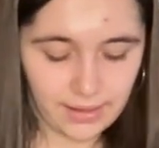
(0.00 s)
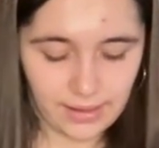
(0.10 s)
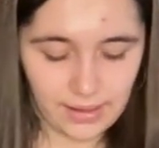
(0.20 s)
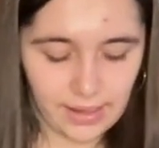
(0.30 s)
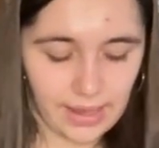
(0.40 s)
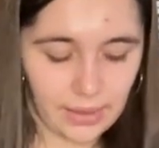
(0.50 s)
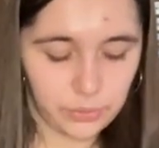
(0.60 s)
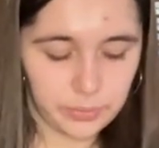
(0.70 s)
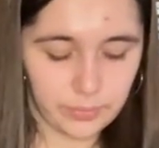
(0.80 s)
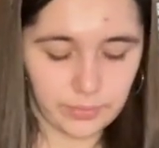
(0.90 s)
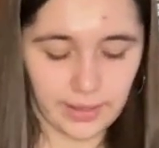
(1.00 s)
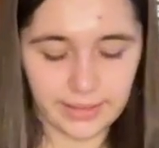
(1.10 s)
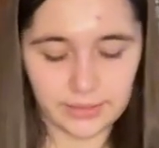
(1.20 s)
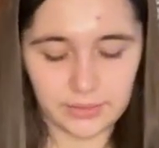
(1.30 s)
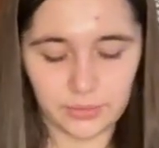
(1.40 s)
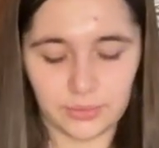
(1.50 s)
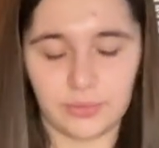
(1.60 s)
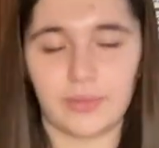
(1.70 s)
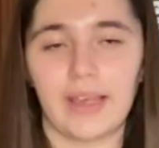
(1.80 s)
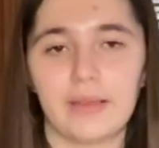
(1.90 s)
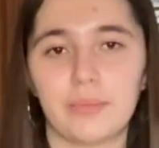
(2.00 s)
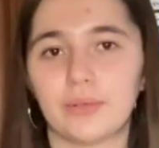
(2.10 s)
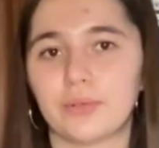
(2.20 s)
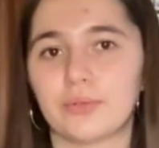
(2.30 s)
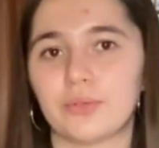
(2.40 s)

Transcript: I would like to able